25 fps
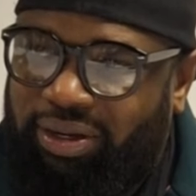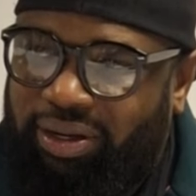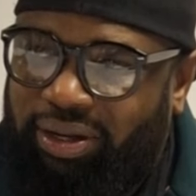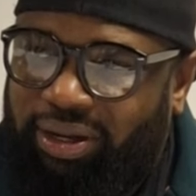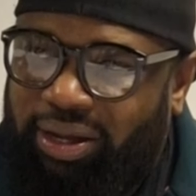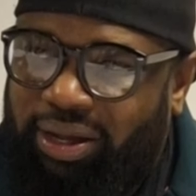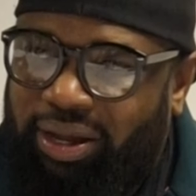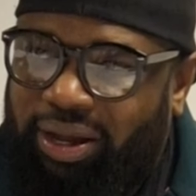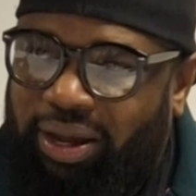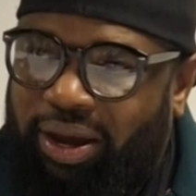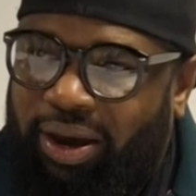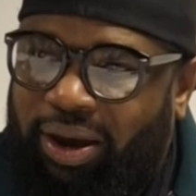
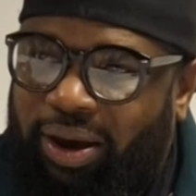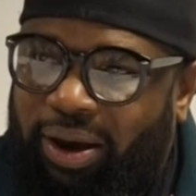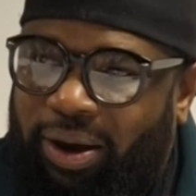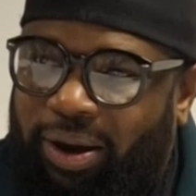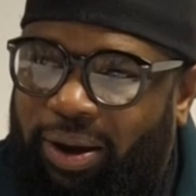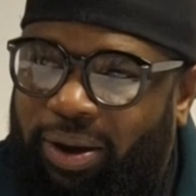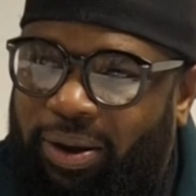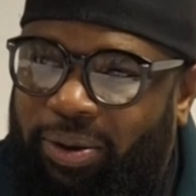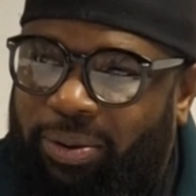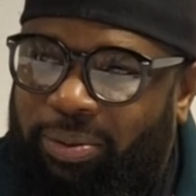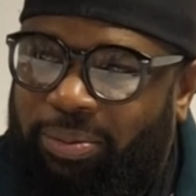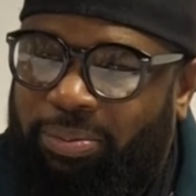
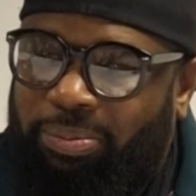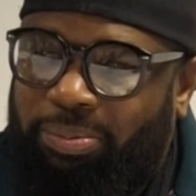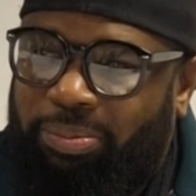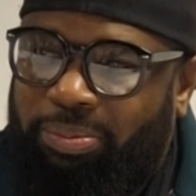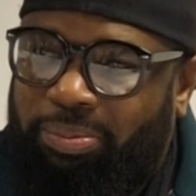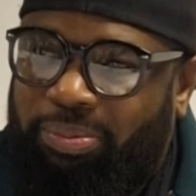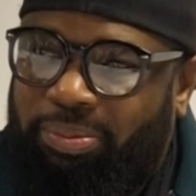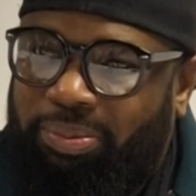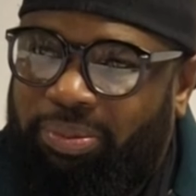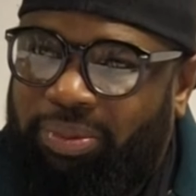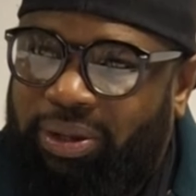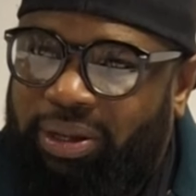
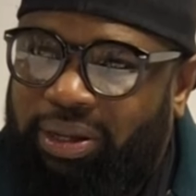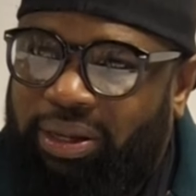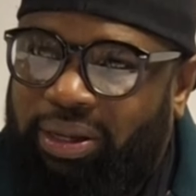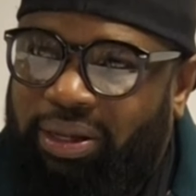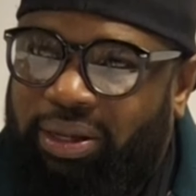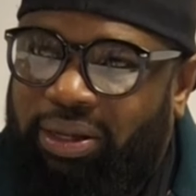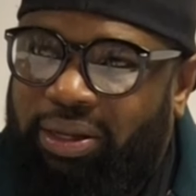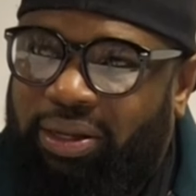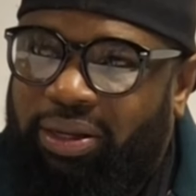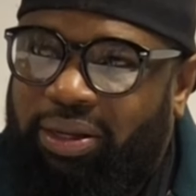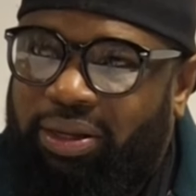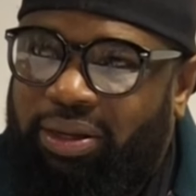
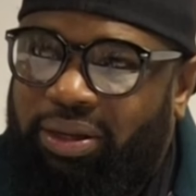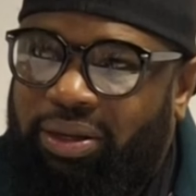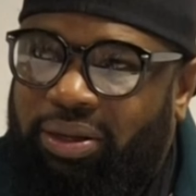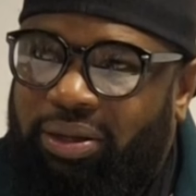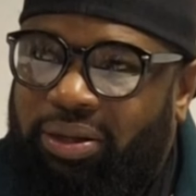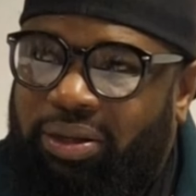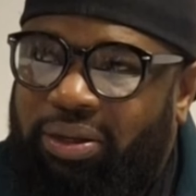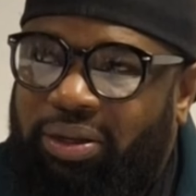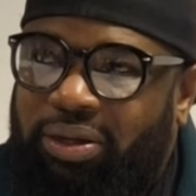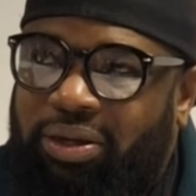Nothing is said.